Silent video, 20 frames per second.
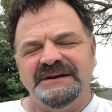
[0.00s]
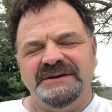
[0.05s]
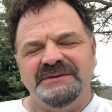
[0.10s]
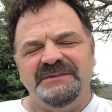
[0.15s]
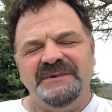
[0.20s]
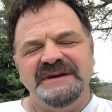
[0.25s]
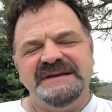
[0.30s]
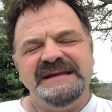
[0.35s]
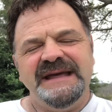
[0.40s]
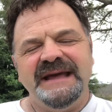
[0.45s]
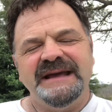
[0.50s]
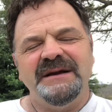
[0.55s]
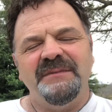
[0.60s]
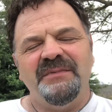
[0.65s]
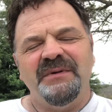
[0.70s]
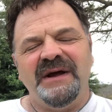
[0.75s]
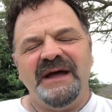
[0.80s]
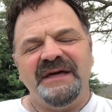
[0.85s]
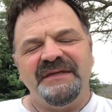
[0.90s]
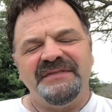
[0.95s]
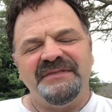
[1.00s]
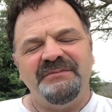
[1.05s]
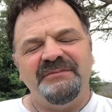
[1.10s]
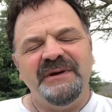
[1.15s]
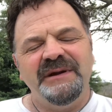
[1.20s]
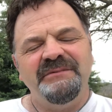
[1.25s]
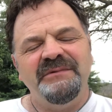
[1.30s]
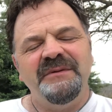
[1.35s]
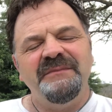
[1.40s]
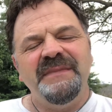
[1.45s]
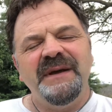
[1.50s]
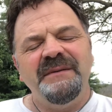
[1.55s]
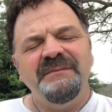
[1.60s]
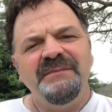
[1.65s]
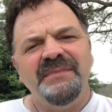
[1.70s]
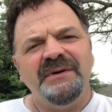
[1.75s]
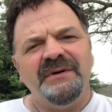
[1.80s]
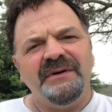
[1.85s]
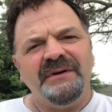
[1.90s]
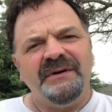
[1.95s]
we take a breath, we
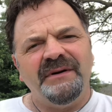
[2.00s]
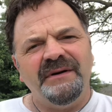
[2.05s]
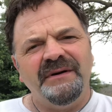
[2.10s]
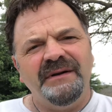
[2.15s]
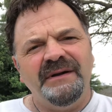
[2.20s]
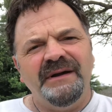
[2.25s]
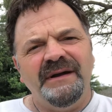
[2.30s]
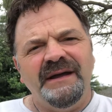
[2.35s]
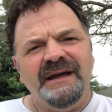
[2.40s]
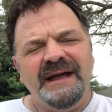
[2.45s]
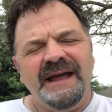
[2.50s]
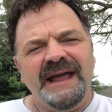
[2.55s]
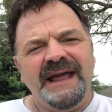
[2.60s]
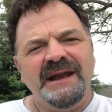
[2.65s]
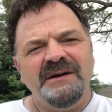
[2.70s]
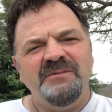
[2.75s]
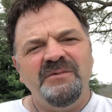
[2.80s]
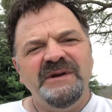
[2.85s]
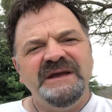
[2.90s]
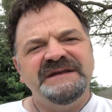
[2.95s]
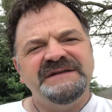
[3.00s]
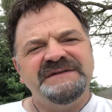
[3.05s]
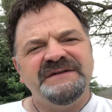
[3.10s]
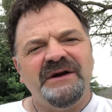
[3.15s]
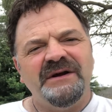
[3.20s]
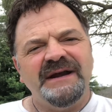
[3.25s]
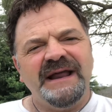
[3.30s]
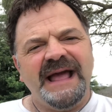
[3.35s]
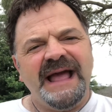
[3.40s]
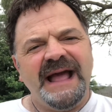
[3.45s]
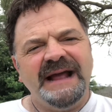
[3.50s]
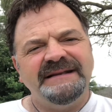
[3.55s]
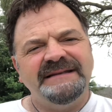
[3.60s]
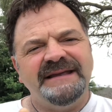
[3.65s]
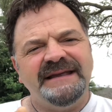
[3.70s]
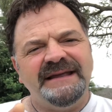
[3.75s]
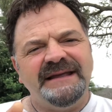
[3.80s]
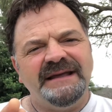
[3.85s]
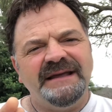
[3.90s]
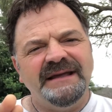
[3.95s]
remember, and we start
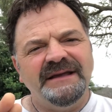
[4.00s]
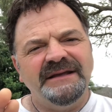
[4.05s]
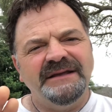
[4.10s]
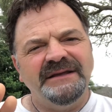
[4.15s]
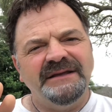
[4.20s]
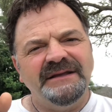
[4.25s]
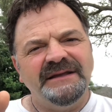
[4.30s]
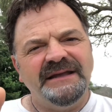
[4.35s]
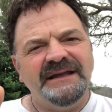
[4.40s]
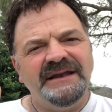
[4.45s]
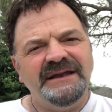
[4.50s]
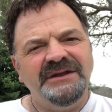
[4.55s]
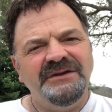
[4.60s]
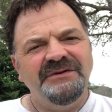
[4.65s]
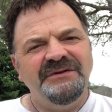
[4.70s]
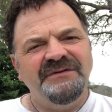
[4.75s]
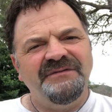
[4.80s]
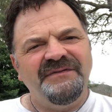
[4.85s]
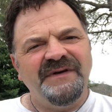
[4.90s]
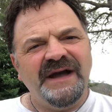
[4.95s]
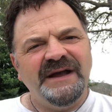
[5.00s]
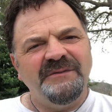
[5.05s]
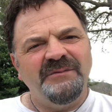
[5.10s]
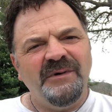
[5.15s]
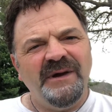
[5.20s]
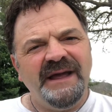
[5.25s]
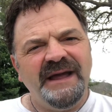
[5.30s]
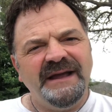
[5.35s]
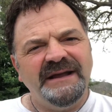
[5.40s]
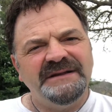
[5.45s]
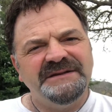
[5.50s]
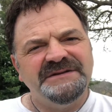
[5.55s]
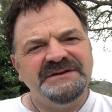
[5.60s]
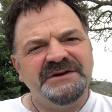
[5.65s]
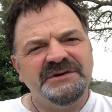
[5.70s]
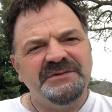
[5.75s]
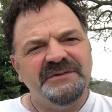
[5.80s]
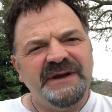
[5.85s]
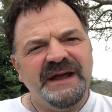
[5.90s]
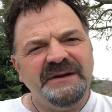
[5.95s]
acting in a unified way to
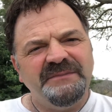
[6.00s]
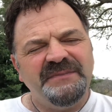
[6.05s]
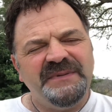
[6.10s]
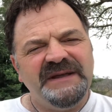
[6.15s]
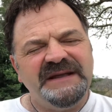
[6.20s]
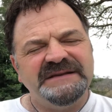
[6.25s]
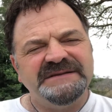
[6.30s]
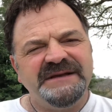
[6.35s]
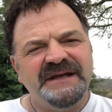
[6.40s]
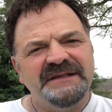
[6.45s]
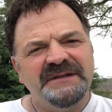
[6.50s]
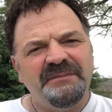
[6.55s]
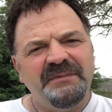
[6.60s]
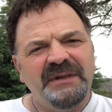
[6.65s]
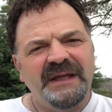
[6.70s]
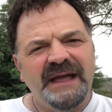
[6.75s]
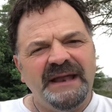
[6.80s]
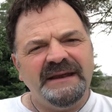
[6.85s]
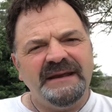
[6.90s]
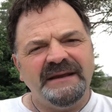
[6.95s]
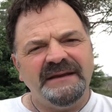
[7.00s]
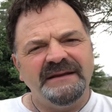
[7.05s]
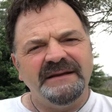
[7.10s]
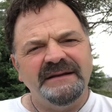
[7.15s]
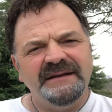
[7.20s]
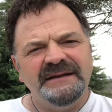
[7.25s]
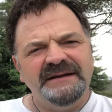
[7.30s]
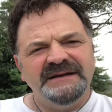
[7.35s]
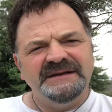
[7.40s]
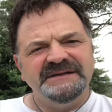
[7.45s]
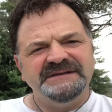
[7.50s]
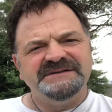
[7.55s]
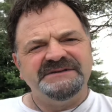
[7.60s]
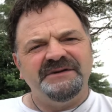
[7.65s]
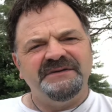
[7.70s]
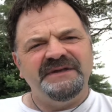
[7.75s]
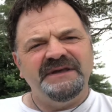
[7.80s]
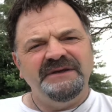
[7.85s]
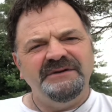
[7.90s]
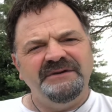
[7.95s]
create peace on the planet.
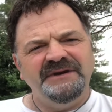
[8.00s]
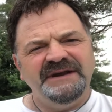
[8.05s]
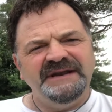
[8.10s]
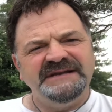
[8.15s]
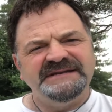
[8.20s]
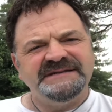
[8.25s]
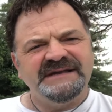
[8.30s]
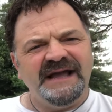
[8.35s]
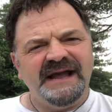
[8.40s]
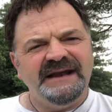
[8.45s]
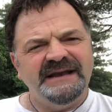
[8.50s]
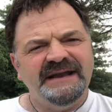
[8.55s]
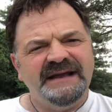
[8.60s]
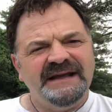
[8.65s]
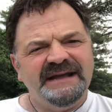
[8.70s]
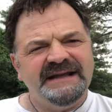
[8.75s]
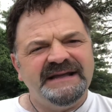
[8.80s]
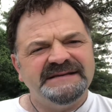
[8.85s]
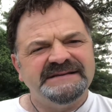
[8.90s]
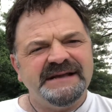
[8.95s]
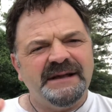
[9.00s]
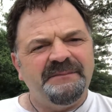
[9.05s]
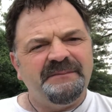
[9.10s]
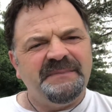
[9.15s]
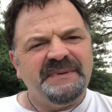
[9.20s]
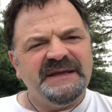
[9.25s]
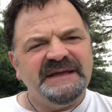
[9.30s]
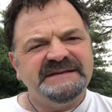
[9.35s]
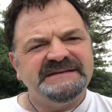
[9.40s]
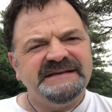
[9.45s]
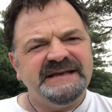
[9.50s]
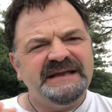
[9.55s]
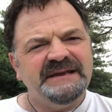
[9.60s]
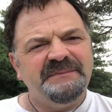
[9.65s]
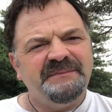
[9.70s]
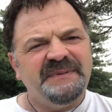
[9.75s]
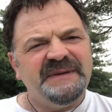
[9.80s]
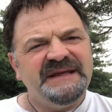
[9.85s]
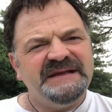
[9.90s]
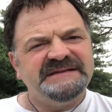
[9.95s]
So the unity sign is a peace
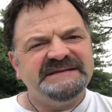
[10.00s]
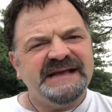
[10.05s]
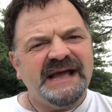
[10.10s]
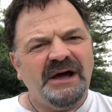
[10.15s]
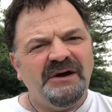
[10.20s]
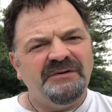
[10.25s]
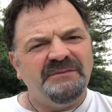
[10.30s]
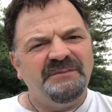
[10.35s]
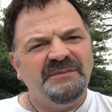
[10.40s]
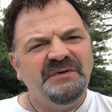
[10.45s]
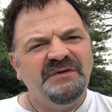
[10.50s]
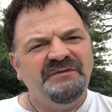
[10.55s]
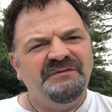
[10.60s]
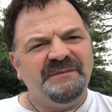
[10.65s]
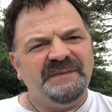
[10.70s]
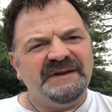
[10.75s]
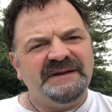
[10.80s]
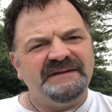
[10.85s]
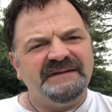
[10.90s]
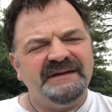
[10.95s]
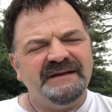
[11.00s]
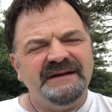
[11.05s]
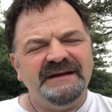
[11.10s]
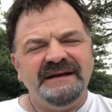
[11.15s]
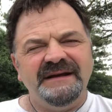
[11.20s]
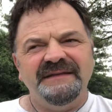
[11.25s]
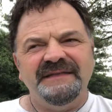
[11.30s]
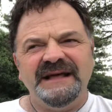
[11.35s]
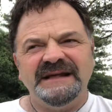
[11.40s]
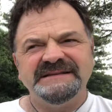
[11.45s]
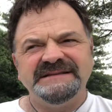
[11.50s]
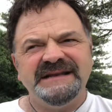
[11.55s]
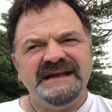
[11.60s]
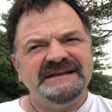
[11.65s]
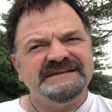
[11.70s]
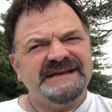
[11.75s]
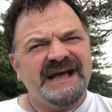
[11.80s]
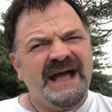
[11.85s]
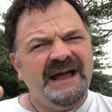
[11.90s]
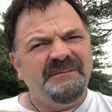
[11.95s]
in, peace out movement that
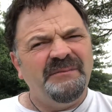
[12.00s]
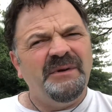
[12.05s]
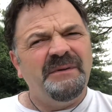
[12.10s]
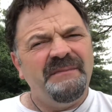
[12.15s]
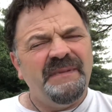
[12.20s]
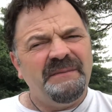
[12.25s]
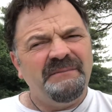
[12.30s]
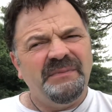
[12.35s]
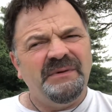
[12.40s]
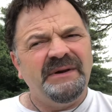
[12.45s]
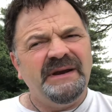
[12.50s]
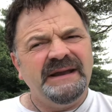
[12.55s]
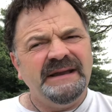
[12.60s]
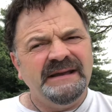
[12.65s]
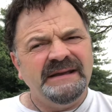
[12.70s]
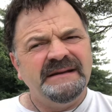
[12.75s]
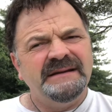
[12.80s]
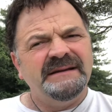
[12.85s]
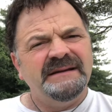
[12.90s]
says, I'm remembering,